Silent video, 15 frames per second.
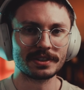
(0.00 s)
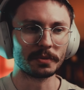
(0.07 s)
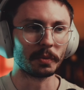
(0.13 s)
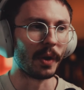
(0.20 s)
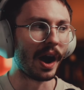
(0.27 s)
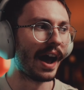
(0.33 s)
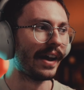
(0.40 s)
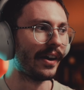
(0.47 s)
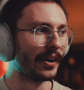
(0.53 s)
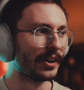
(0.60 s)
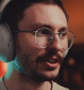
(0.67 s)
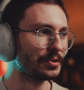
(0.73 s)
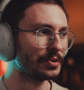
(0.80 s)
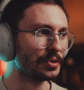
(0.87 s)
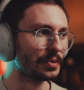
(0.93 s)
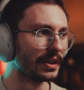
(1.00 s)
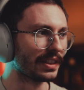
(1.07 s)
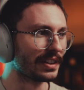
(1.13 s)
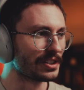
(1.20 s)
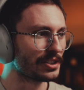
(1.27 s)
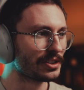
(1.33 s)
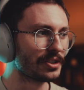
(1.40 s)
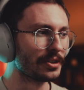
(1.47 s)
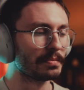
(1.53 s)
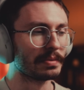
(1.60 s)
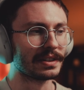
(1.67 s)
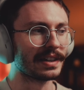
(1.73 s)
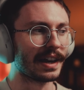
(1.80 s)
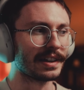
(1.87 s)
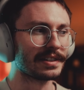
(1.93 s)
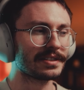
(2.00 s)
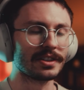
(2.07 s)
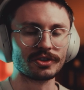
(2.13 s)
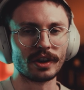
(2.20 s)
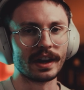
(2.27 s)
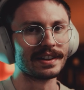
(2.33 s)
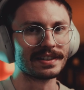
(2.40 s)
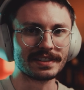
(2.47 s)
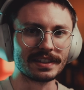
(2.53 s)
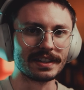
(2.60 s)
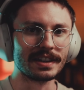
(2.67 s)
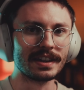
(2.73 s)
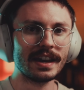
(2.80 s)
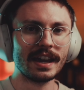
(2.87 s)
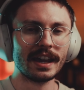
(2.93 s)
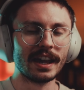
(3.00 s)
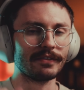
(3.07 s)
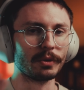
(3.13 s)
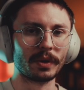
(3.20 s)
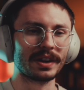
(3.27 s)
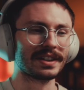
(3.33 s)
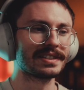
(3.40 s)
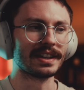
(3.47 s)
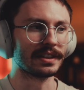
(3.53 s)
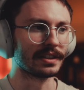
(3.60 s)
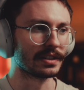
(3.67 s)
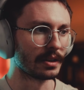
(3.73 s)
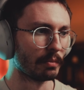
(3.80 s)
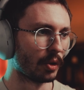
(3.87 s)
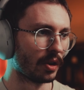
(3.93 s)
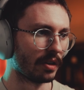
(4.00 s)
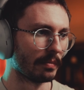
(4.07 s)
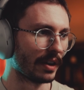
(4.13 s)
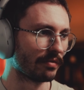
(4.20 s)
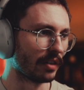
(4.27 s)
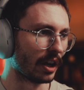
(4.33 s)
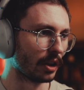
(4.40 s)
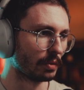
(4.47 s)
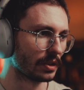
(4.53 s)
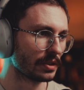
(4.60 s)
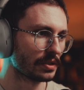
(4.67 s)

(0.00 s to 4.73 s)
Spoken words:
Why are you doing this stupid test to try to see if you want to send it to more of my followers?